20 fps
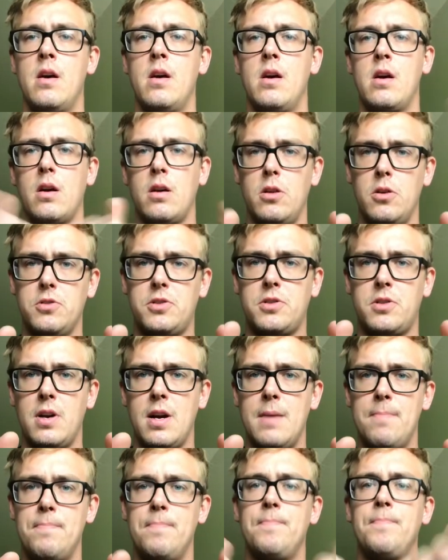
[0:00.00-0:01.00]
Close
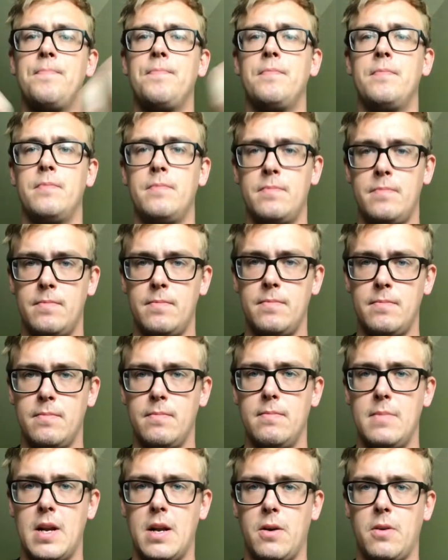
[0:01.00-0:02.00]
grip,
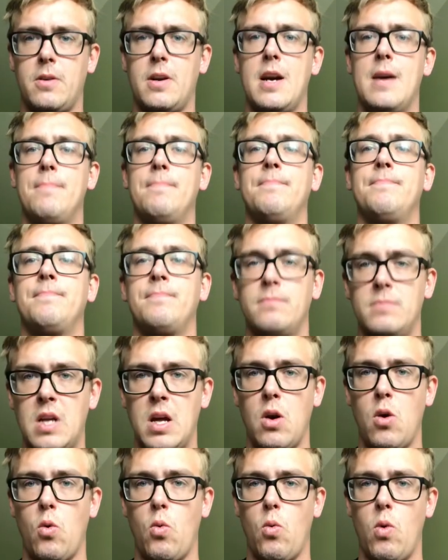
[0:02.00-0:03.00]
middle grip,
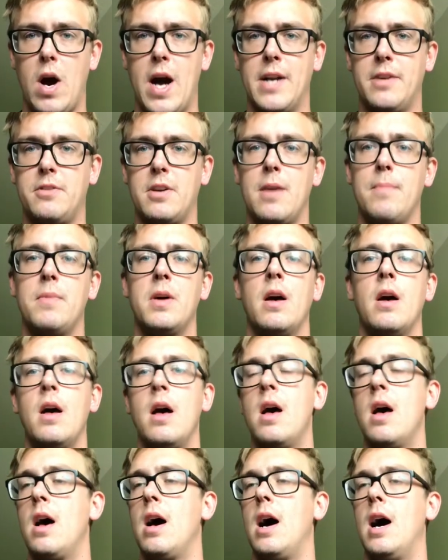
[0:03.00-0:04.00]
wide grip.
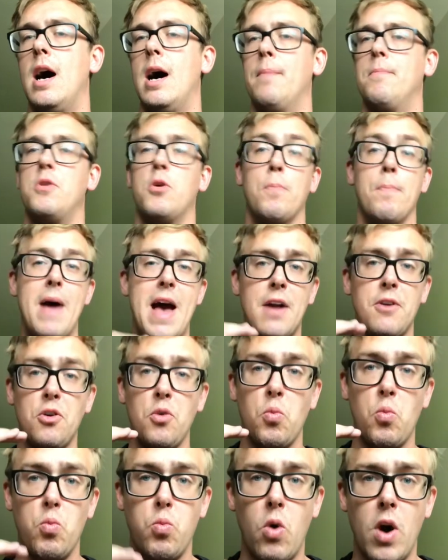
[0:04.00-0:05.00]
No matter
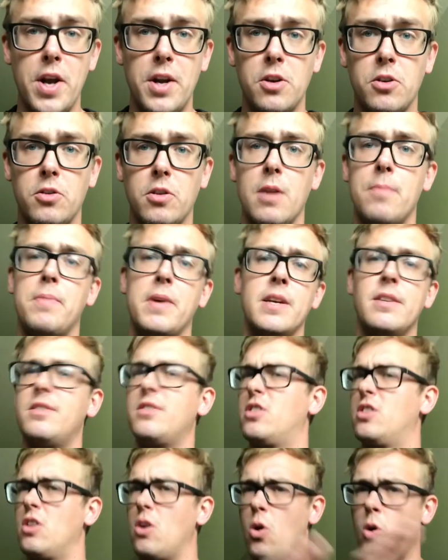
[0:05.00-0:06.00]
what your grip
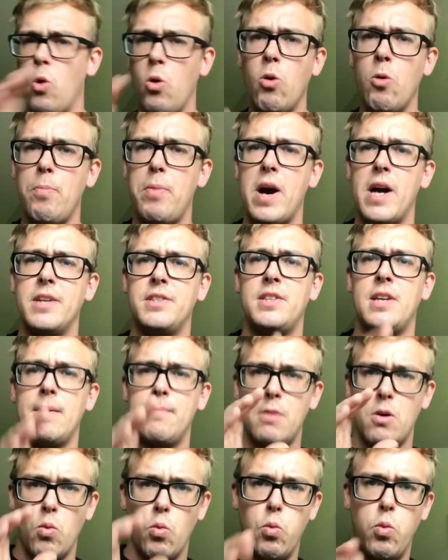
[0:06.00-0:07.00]
is, the whole
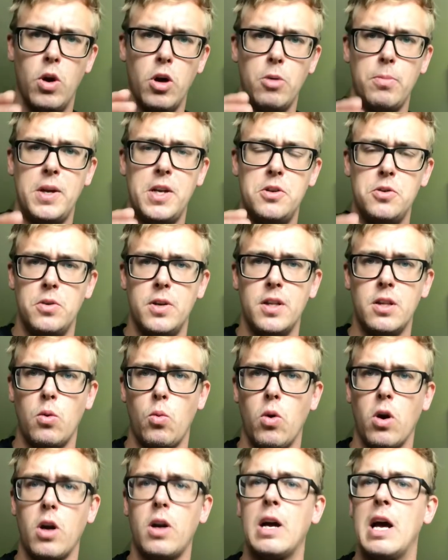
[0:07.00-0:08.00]
bicep will be doing the
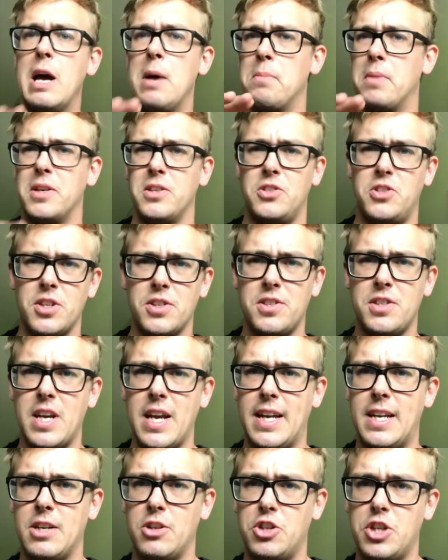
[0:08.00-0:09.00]
work, but it's just
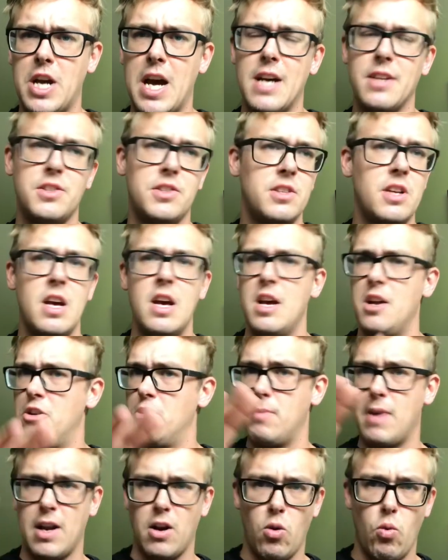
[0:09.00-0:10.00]
like your chest. No
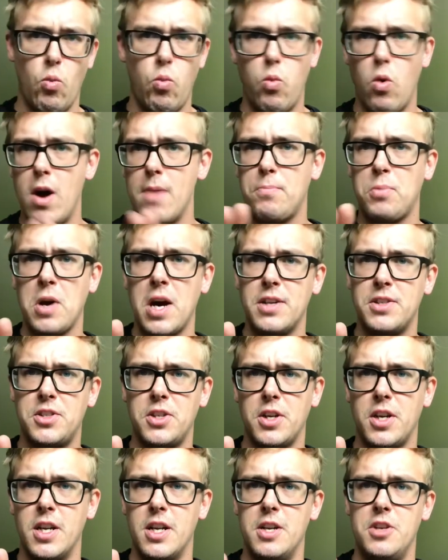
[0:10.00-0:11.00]
matter what press
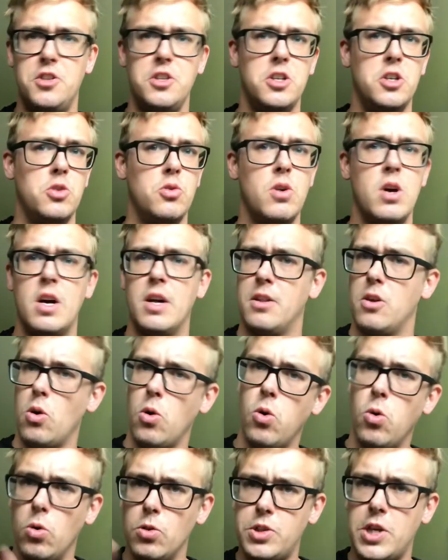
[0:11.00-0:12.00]
you're gonna do, the
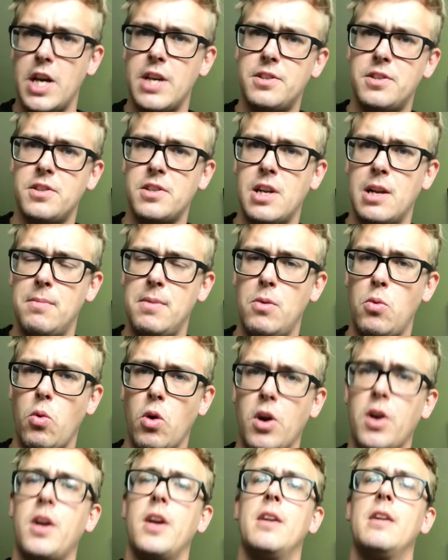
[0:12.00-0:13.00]
whole chest is gonna be
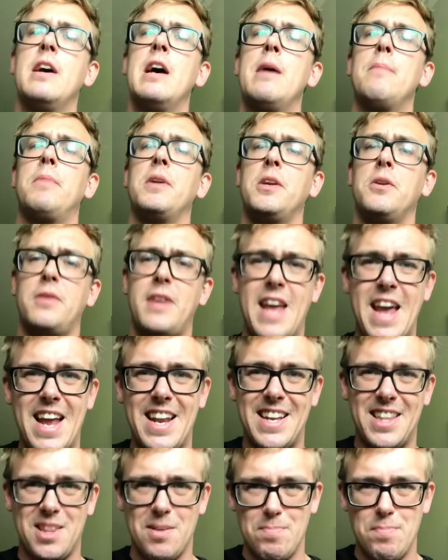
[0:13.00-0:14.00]
working, but you can
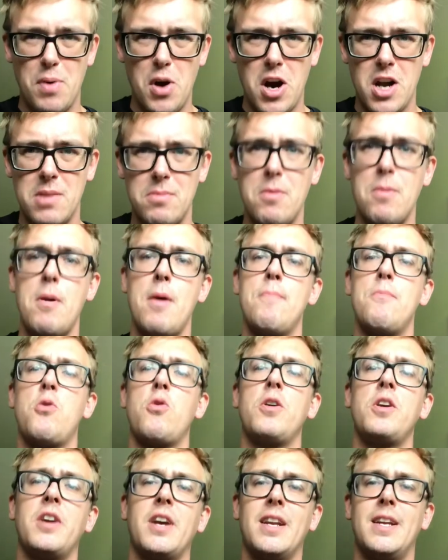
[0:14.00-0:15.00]
hit the bottom a bit more,
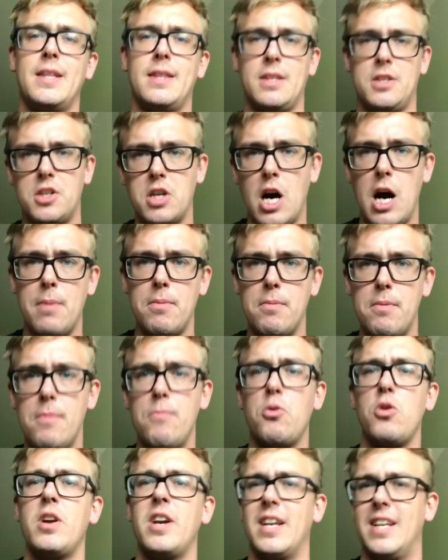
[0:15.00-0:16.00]
you can hit the top a bit
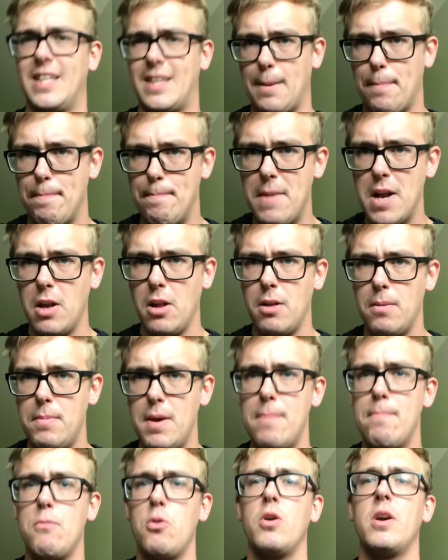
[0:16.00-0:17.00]
more, you can hit the middle a
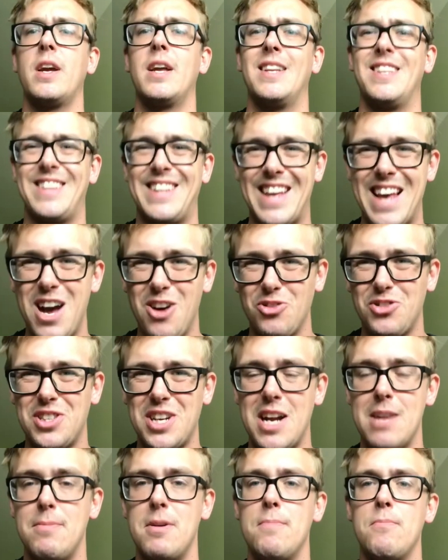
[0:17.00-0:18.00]
bit more, you can hit the
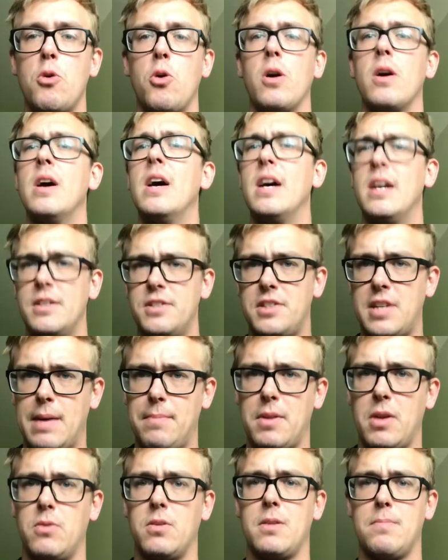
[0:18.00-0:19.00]
outside a bit more. Same
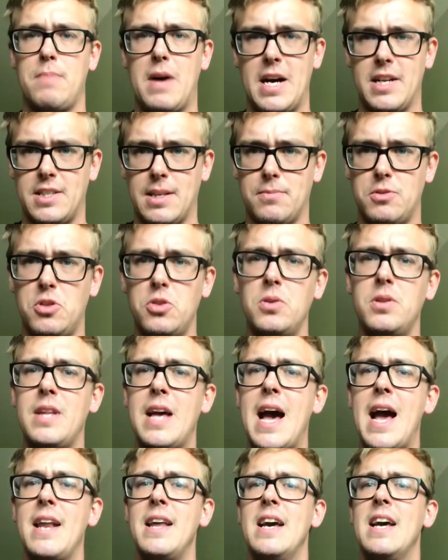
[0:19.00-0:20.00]
thing with the biceps. Doing
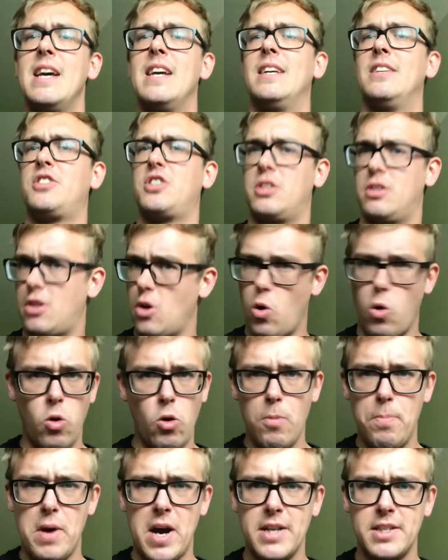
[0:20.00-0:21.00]
that is the
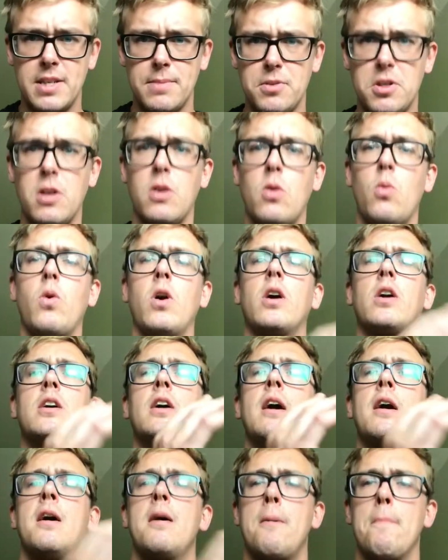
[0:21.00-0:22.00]
whole bicep's gonna work,
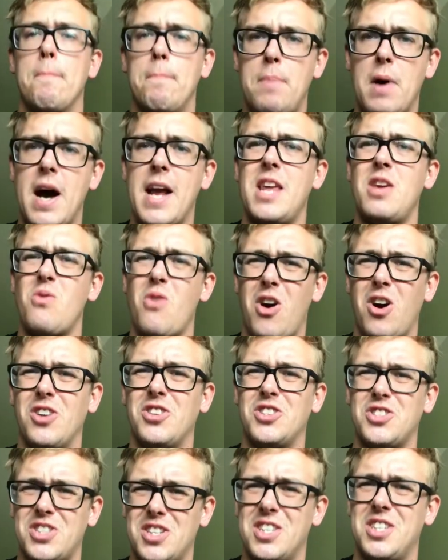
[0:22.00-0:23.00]
but you are
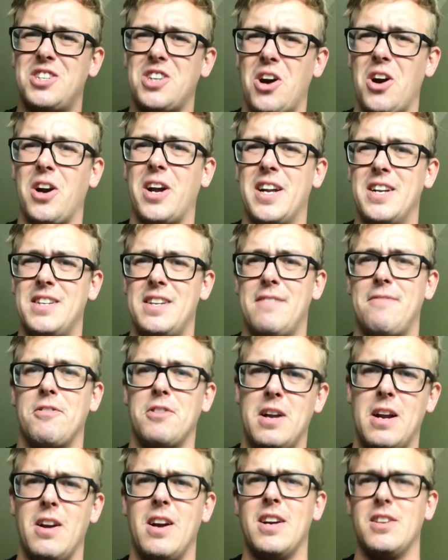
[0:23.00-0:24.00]
just gonna target different
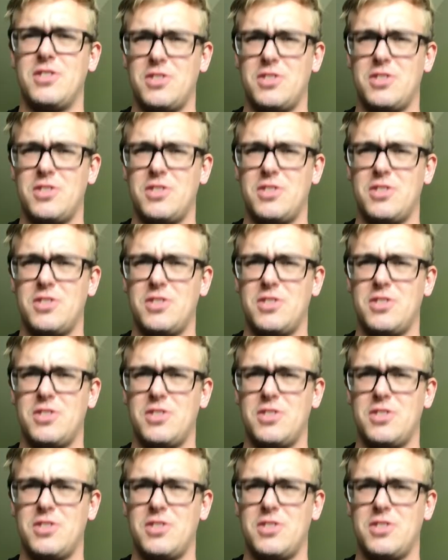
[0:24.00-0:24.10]
areas.